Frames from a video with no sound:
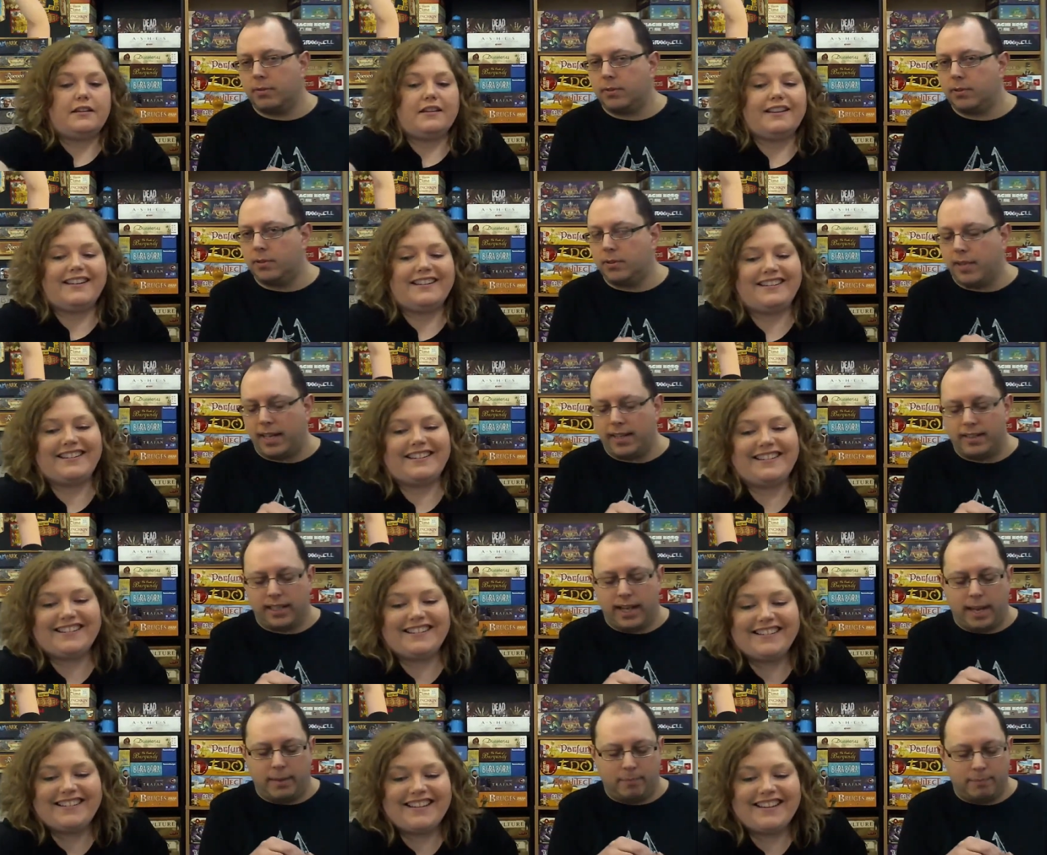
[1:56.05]
Speaker 1: ended the
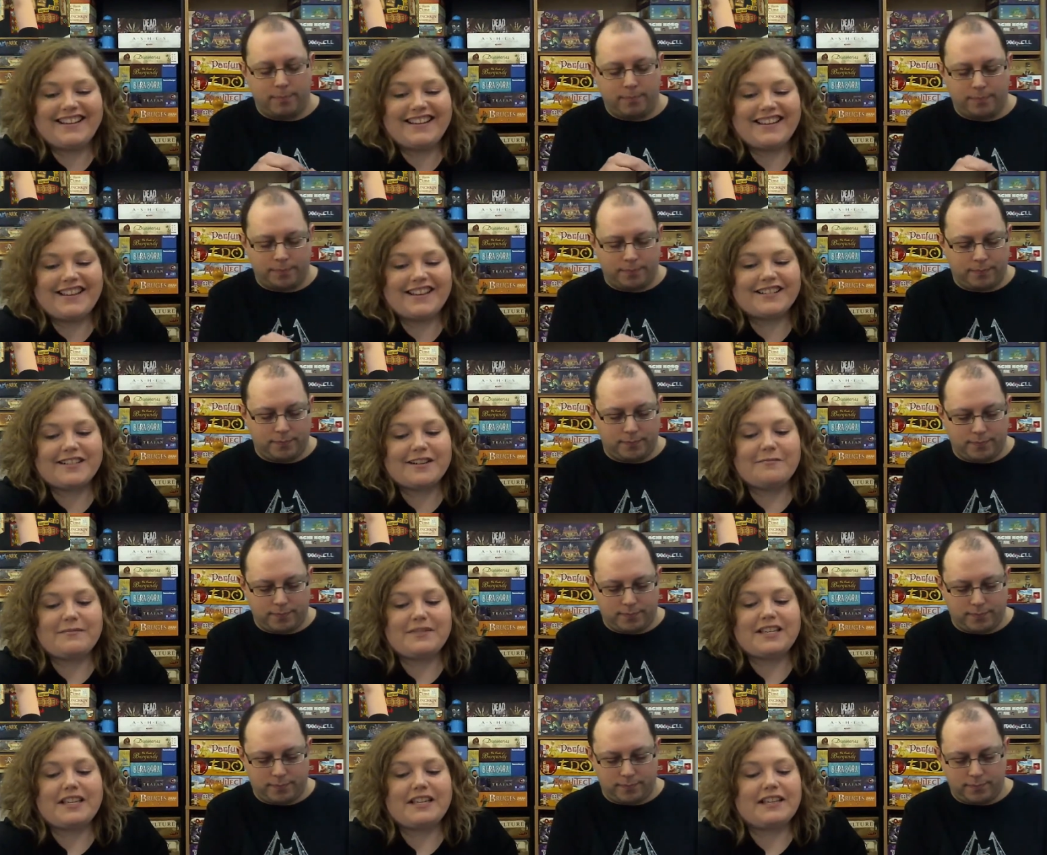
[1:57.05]
game. You get some
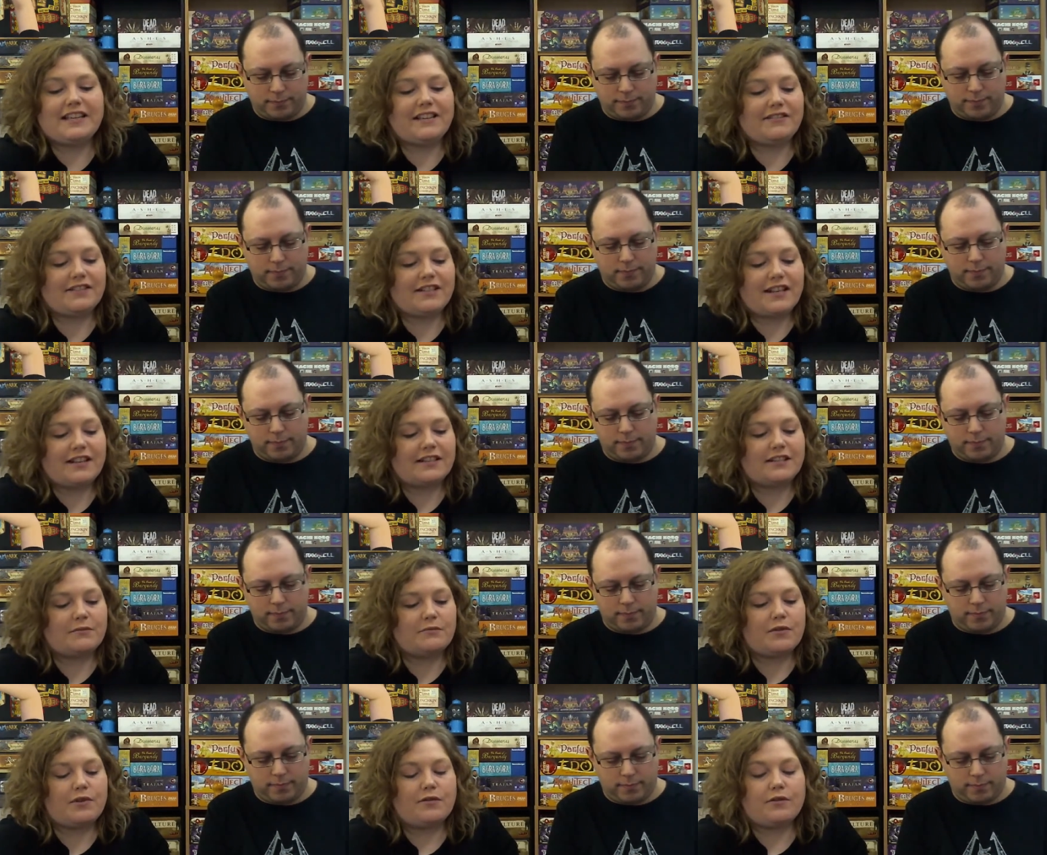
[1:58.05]
tea leaves and some
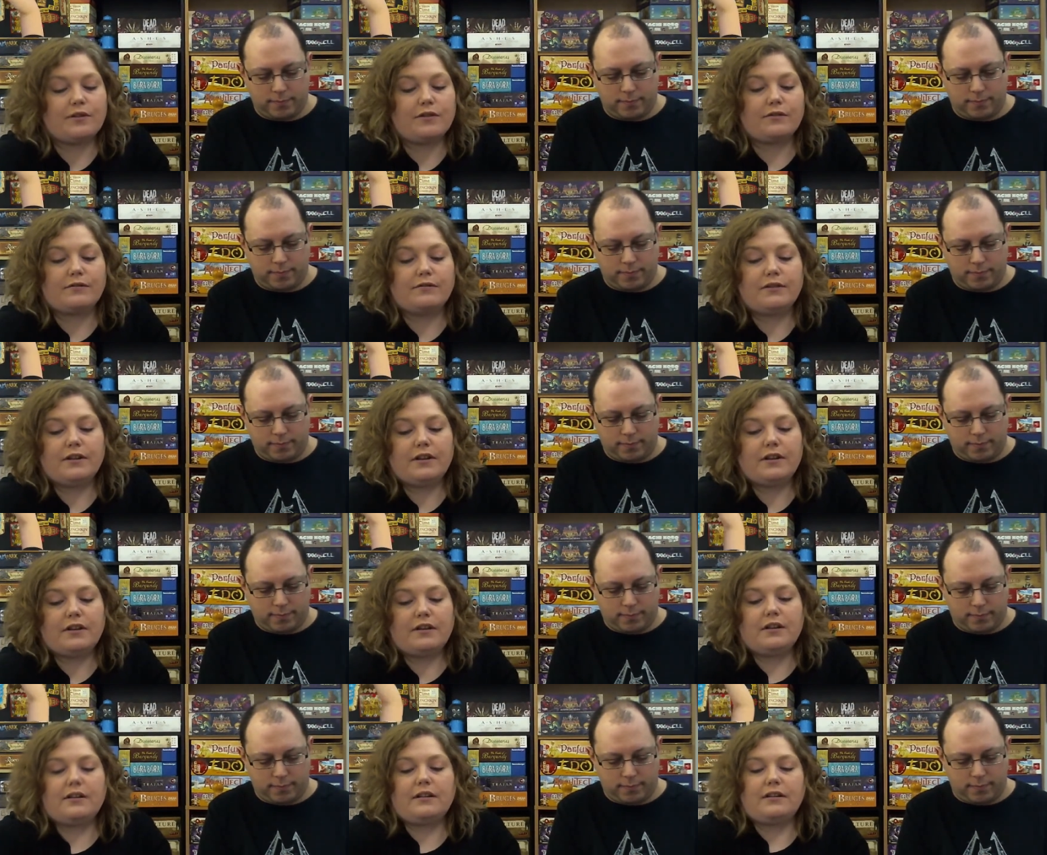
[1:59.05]
cocoa.
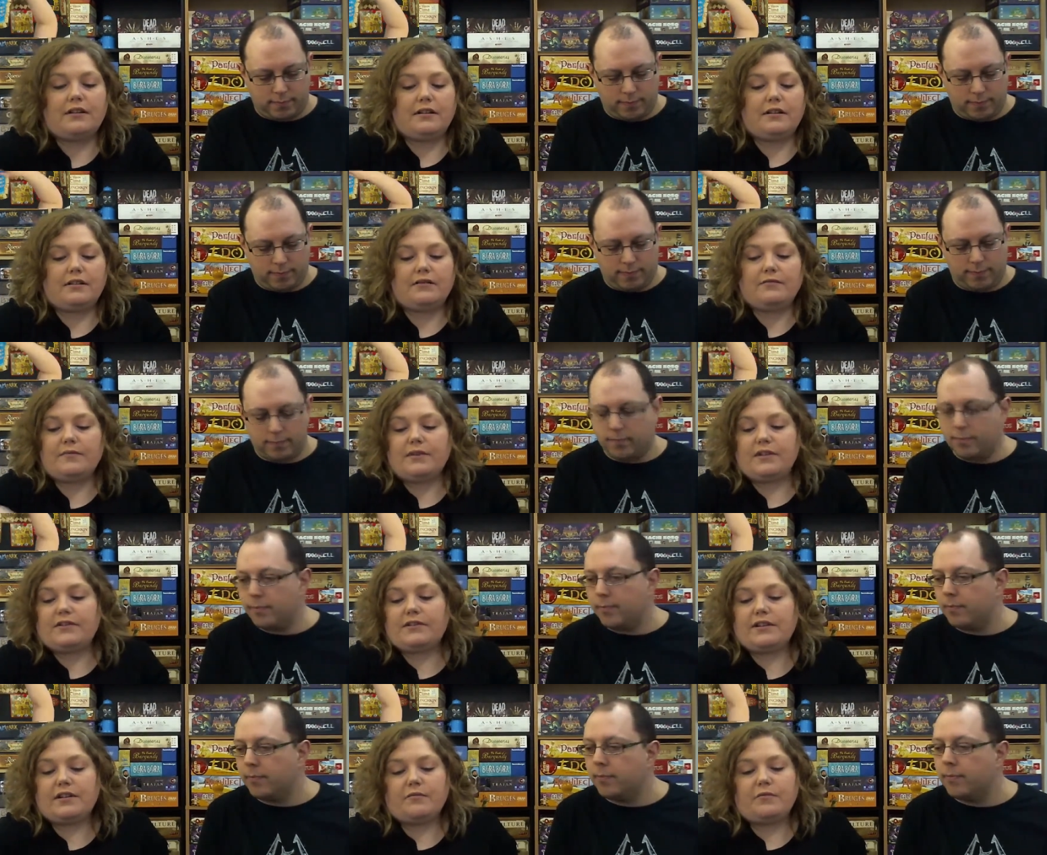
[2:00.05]
Oh, there's
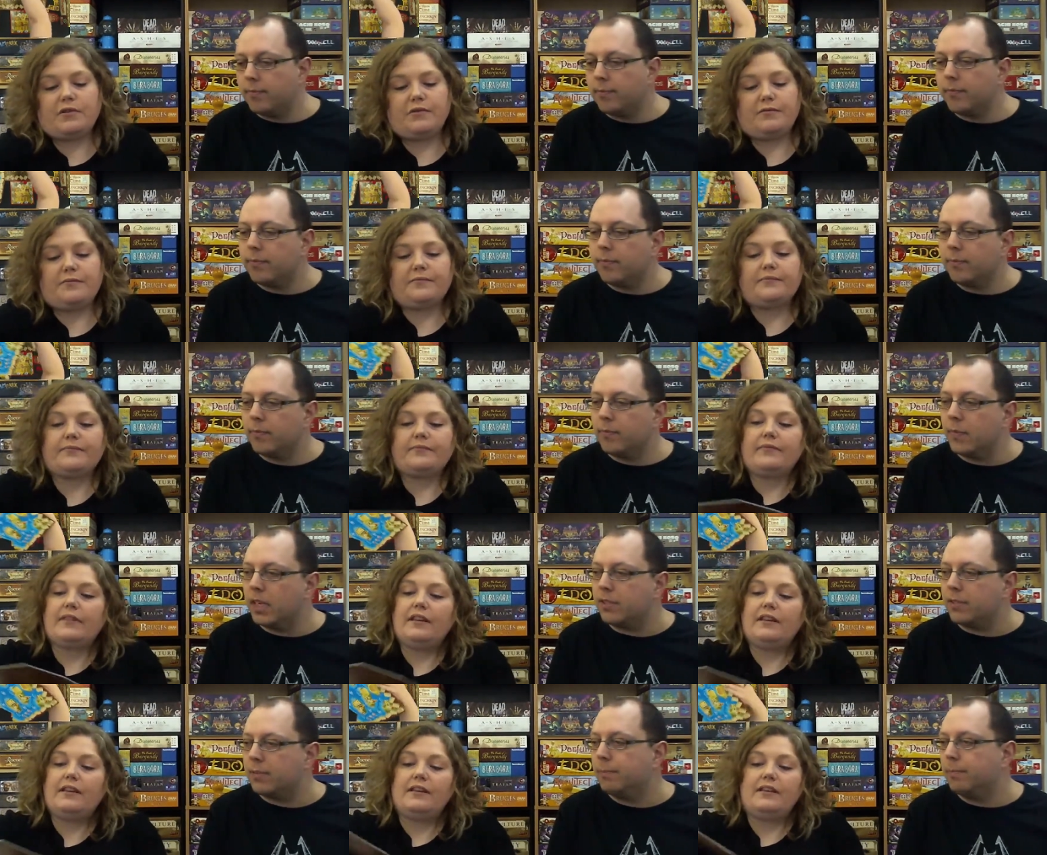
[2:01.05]
another boat.
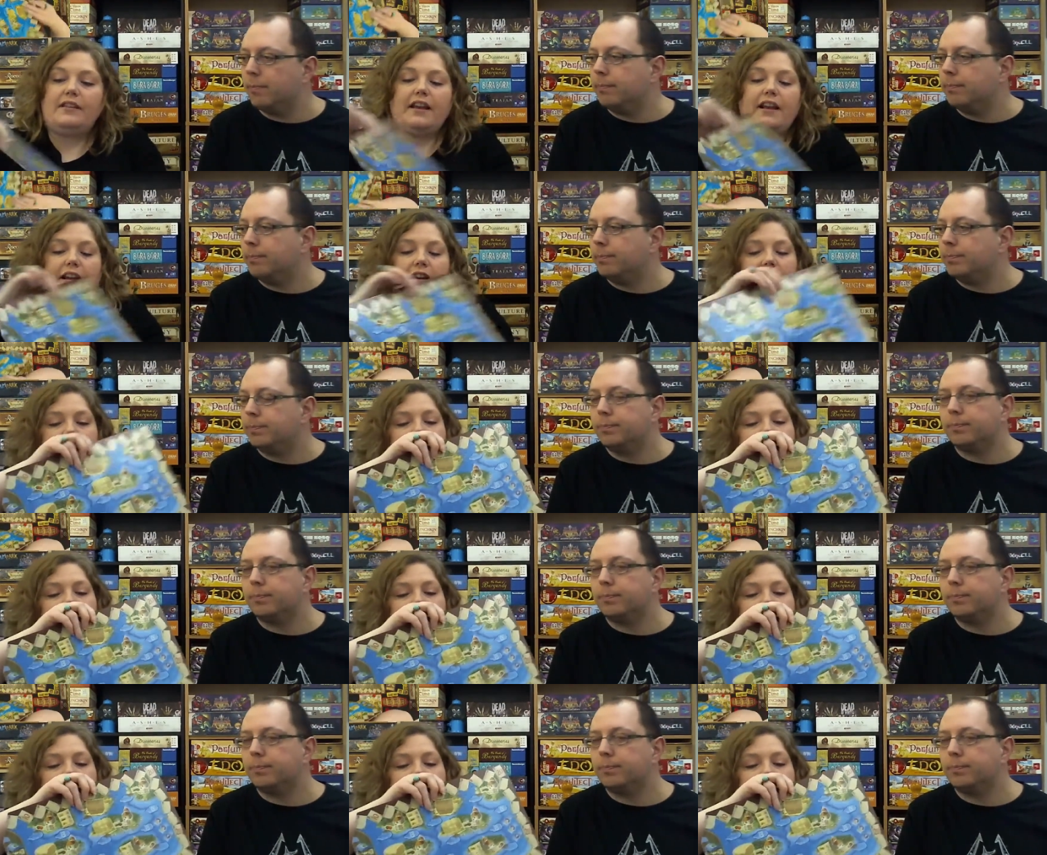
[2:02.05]
Nice. There. So